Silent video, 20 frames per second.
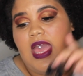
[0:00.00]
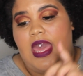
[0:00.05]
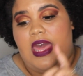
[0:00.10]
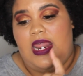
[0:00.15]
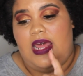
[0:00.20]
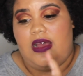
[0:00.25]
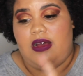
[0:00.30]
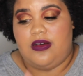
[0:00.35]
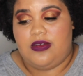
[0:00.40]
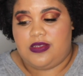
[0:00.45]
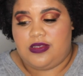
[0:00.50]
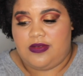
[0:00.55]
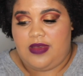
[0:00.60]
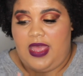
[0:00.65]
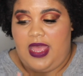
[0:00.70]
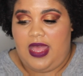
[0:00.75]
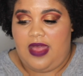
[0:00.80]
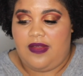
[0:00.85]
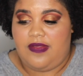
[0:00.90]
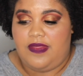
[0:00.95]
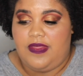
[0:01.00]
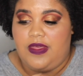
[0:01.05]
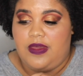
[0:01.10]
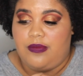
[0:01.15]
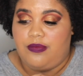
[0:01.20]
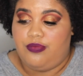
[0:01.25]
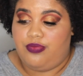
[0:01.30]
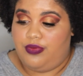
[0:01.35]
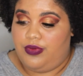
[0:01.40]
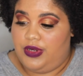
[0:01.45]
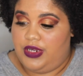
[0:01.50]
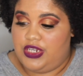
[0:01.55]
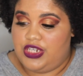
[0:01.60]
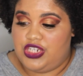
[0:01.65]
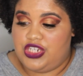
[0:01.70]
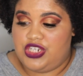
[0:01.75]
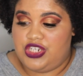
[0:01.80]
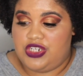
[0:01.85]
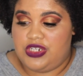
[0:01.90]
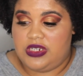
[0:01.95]
And I also have their
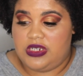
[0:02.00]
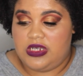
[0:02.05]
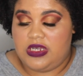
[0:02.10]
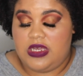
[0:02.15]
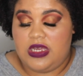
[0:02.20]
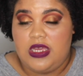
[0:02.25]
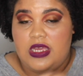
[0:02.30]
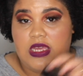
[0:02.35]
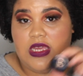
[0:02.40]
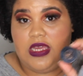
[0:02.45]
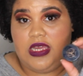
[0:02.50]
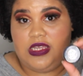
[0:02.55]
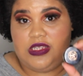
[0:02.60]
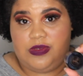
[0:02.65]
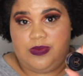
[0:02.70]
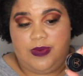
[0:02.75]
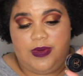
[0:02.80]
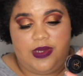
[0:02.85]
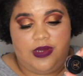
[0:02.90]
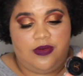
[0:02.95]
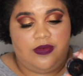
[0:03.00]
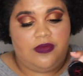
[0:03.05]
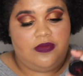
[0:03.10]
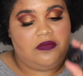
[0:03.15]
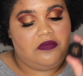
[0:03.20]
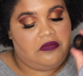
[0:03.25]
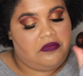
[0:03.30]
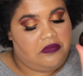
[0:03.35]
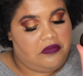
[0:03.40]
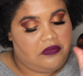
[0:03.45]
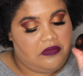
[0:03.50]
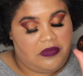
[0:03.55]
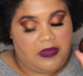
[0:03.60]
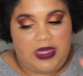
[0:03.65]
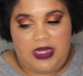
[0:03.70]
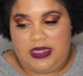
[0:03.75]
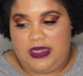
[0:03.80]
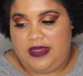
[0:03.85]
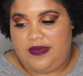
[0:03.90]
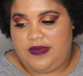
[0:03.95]
brush as well.
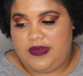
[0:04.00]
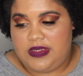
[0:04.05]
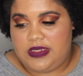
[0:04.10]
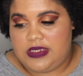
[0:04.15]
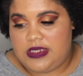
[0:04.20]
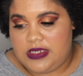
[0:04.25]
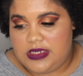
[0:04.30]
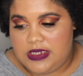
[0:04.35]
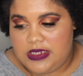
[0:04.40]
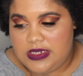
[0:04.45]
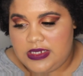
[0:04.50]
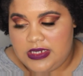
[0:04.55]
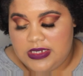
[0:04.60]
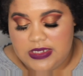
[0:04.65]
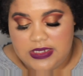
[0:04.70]
I love it.